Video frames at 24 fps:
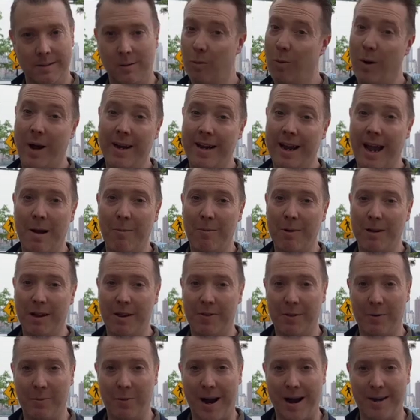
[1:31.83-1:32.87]
Why can't we
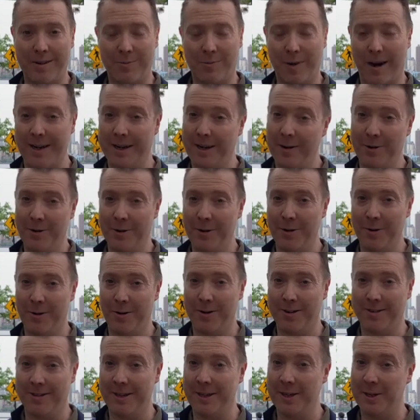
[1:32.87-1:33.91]
let the rats right here in New
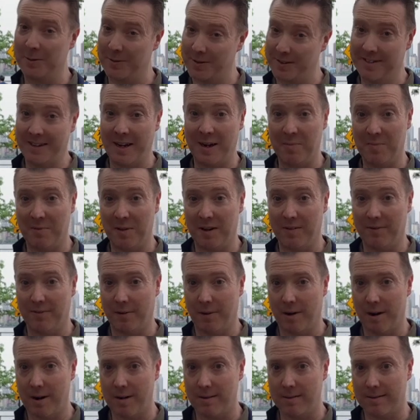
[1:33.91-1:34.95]
York City do the same thing
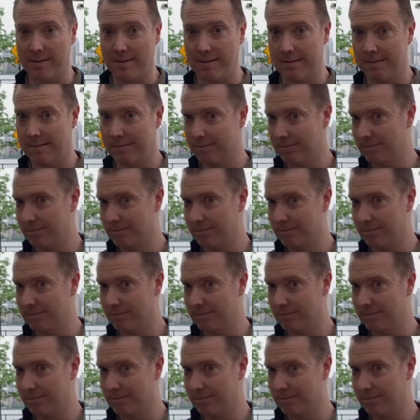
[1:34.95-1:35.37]
for us?